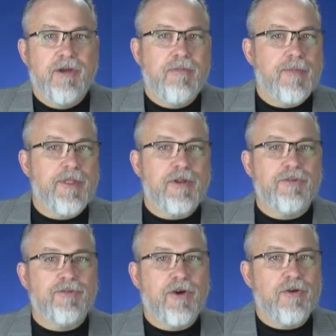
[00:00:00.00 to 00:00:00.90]
Remember the
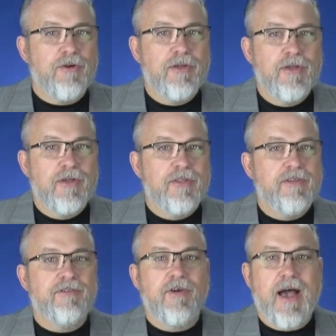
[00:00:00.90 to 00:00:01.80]
little circle?
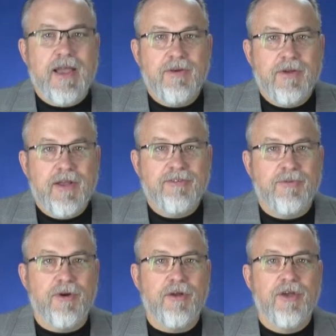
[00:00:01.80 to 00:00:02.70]
This is your ideal
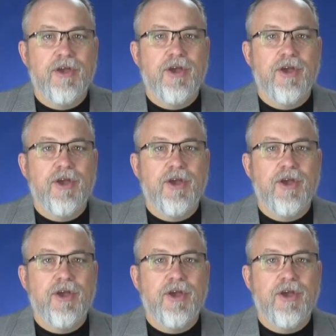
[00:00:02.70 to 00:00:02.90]
customer.